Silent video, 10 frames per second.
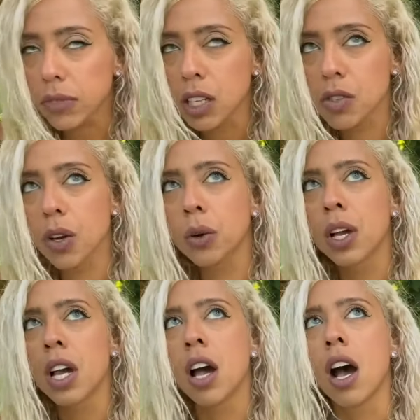so
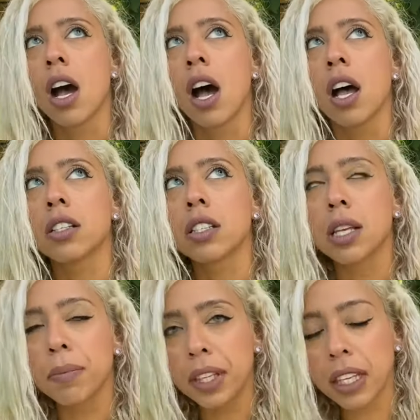
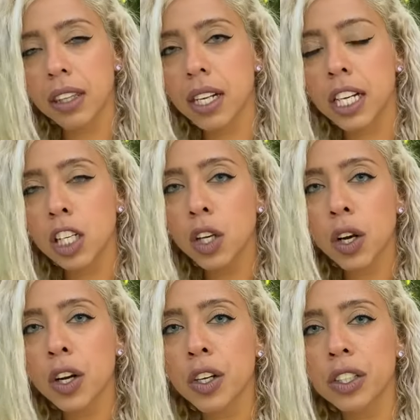something that i
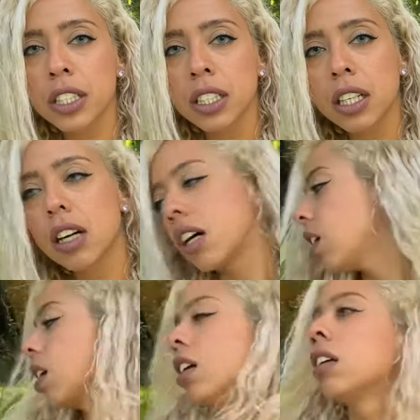learned
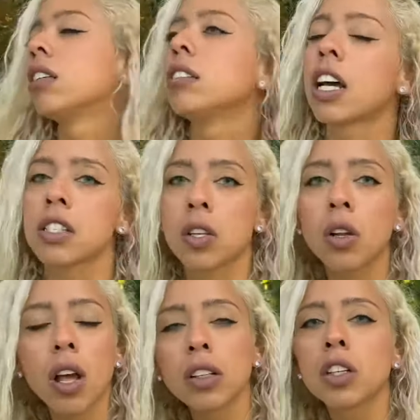uh, not so
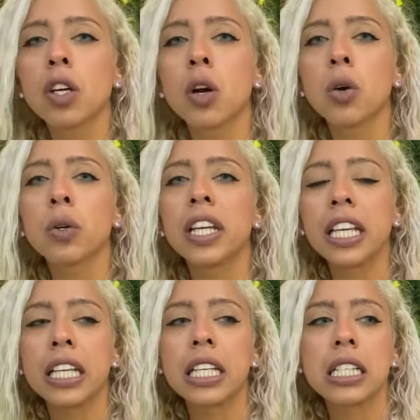long ago
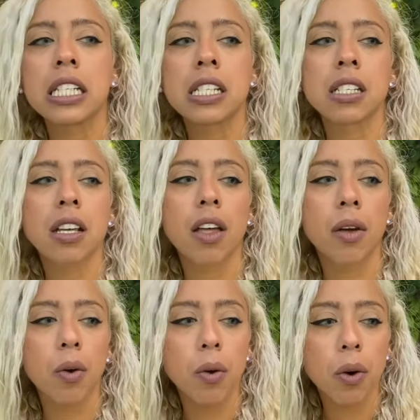is
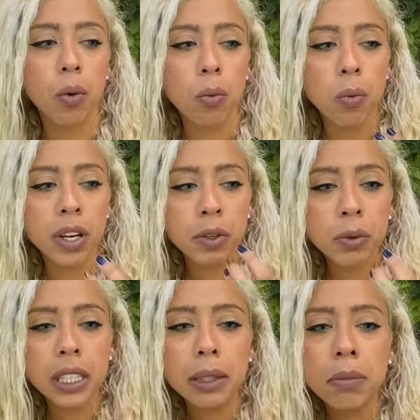what it
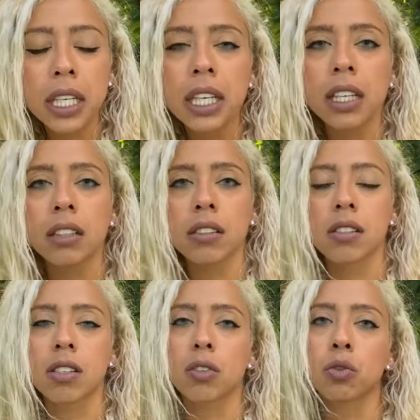really
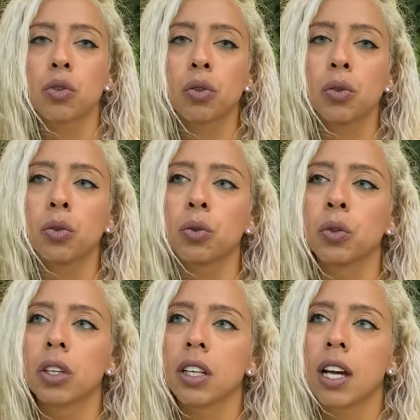means
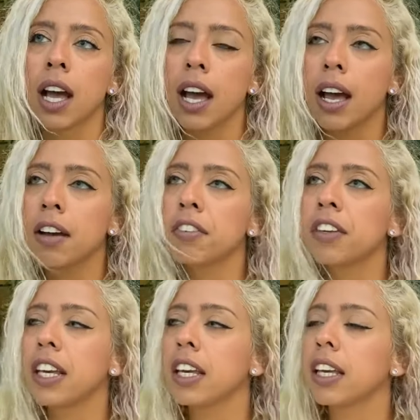to have
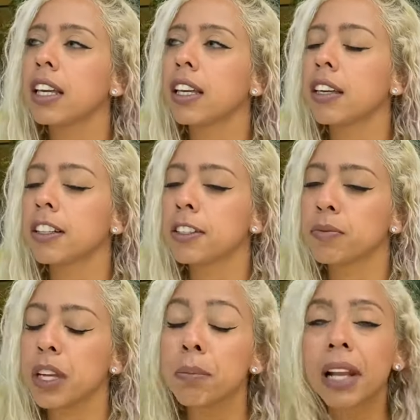a,
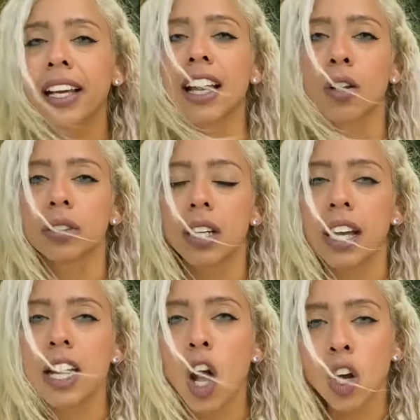um, a blackout
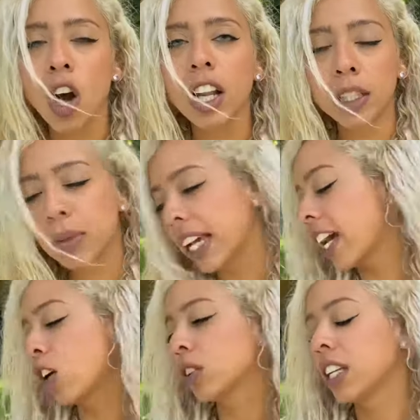an alcoholic blackout